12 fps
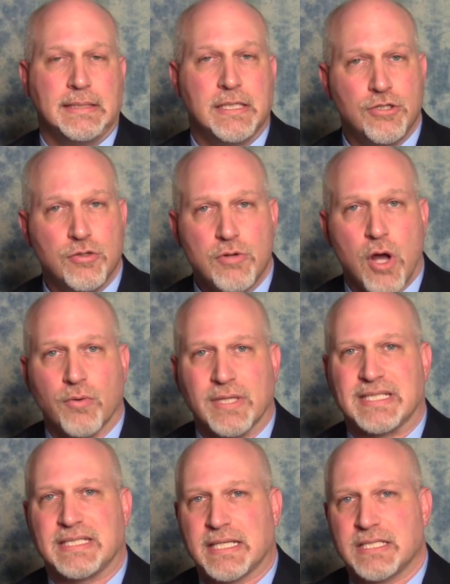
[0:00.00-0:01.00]
Did you know
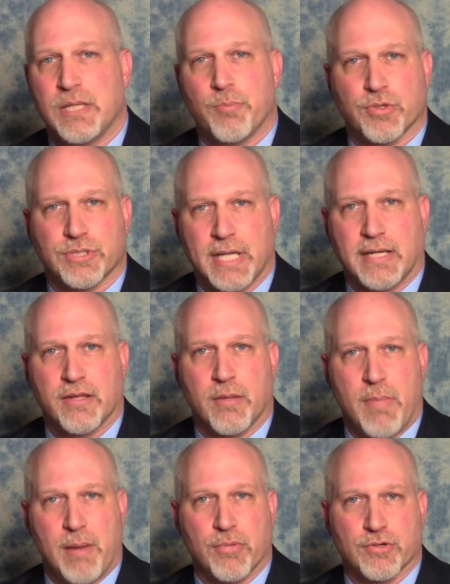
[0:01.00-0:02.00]
that 60% of
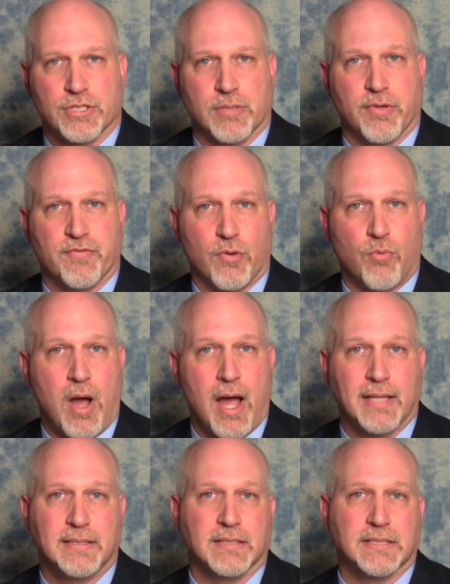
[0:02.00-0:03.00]
the membership of the
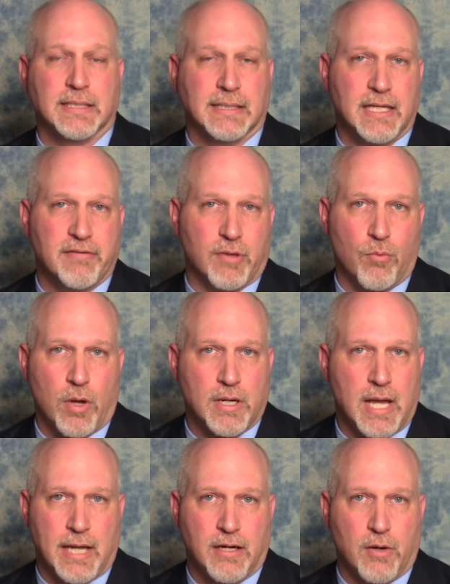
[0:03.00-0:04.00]
Y doesn't live in
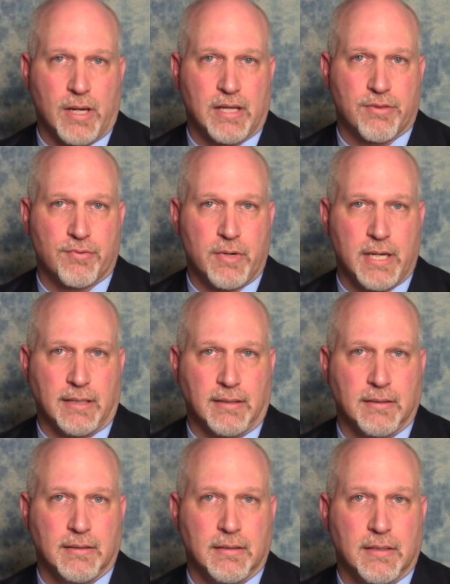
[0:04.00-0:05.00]
19083?
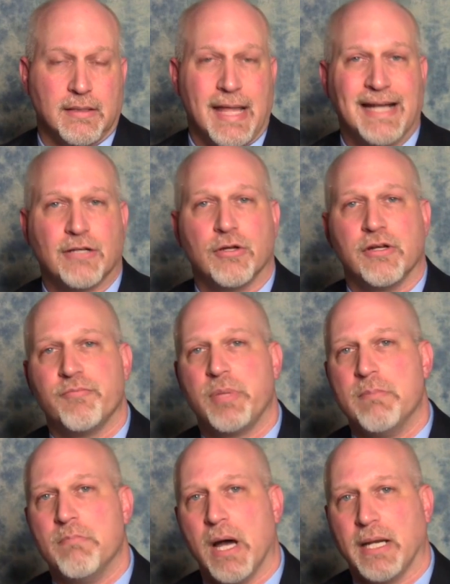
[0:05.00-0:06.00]
That could have
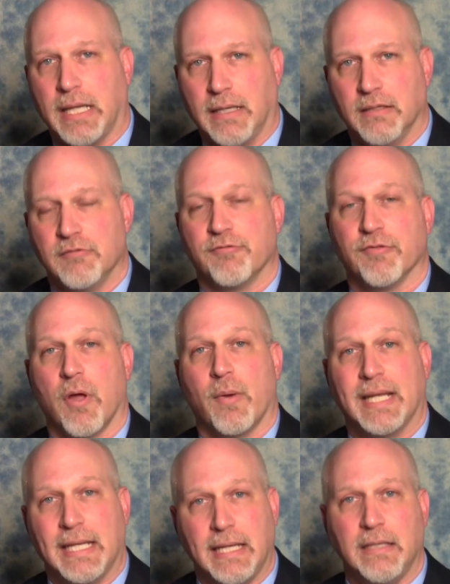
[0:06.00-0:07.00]
been money
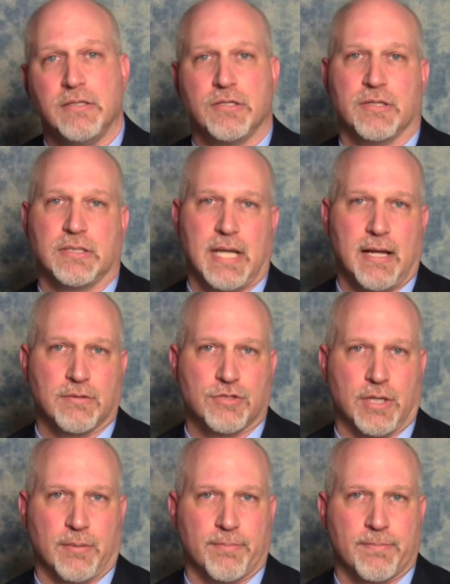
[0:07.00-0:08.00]
flowing into the
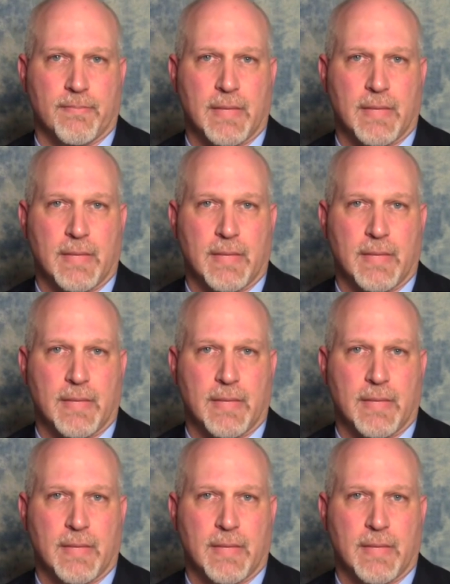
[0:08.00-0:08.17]
township.